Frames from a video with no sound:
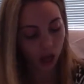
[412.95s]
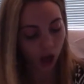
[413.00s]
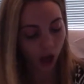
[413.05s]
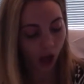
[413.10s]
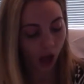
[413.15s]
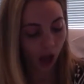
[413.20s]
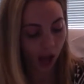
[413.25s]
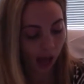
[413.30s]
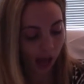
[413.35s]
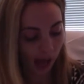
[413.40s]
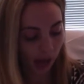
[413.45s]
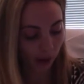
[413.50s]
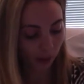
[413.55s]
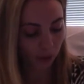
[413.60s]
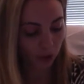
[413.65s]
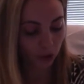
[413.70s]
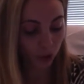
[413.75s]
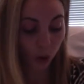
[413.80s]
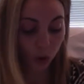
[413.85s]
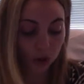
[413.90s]
I
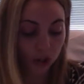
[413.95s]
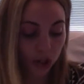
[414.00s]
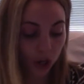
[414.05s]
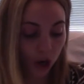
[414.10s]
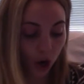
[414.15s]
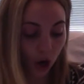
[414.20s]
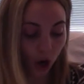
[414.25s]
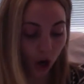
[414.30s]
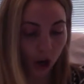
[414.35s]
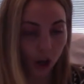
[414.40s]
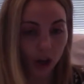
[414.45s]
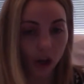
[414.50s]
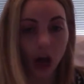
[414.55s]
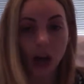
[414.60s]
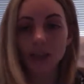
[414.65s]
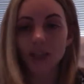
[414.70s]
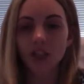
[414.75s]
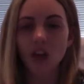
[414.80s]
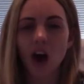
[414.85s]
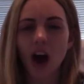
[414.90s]
was also
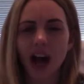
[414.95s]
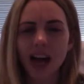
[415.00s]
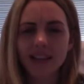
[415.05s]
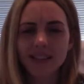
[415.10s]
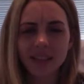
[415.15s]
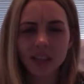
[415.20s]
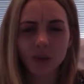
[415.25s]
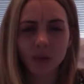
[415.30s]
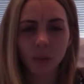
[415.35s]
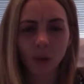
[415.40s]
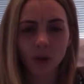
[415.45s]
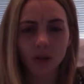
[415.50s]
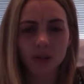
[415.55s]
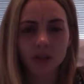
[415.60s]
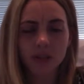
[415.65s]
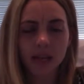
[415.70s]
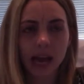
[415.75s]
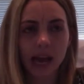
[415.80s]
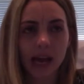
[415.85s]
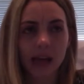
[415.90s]
so I did
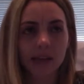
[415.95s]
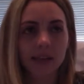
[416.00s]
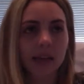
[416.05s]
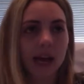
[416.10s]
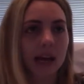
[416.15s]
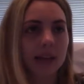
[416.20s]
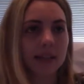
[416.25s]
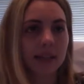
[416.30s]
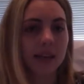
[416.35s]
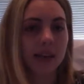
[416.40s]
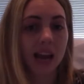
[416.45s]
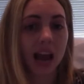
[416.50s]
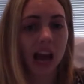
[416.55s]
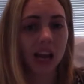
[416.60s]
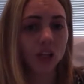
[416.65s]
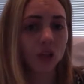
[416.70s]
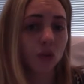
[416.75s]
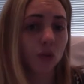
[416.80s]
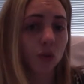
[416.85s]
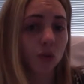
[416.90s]
what's counted as a
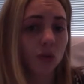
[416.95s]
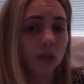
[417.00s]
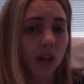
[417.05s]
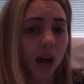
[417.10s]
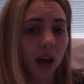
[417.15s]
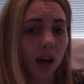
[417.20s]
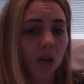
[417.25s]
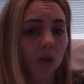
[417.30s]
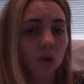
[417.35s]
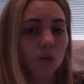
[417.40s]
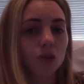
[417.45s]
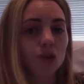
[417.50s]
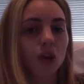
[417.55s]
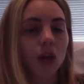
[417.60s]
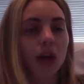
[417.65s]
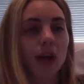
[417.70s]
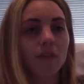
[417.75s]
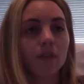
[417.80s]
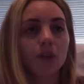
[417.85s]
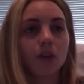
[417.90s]
natural cycle. So
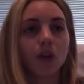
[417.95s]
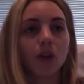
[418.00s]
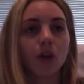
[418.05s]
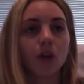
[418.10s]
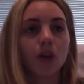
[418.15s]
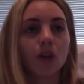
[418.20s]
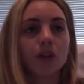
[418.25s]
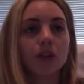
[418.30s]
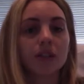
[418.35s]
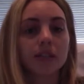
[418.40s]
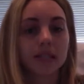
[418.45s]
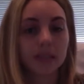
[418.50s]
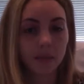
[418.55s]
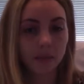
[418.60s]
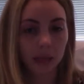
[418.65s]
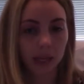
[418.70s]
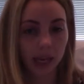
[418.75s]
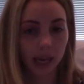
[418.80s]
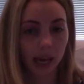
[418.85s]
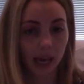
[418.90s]
even though you
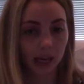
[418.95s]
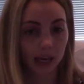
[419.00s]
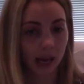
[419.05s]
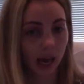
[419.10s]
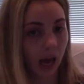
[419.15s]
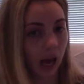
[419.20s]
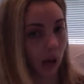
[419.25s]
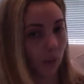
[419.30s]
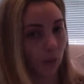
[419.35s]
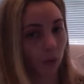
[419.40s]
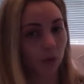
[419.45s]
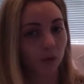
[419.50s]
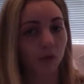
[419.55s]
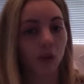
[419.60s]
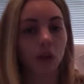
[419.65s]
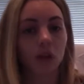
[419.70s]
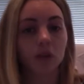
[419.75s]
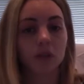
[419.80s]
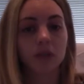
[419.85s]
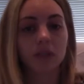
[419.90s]
stimulate with
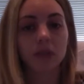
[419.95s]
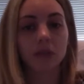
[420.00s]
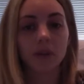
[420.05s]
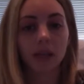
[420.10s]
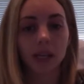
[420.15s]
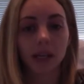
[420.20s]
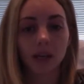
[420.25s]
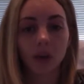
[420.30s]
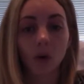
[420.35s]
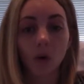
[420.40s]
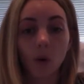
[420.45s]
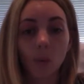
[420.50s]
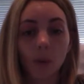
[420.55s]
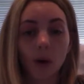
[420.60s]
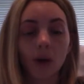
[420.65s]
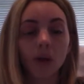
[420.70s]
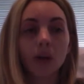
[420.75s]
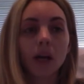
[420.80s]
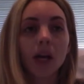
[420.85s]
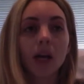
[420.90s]
follicle stimulating
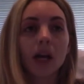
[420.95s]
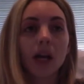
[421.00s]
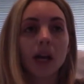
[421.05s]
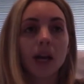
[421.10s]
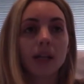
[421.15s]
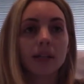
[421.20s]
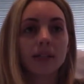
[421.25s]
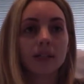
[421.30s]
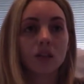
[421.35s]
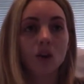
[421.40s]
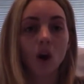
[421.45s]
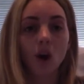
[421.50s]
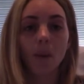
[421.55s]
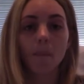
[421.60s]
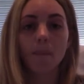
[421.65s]
hormone, it's not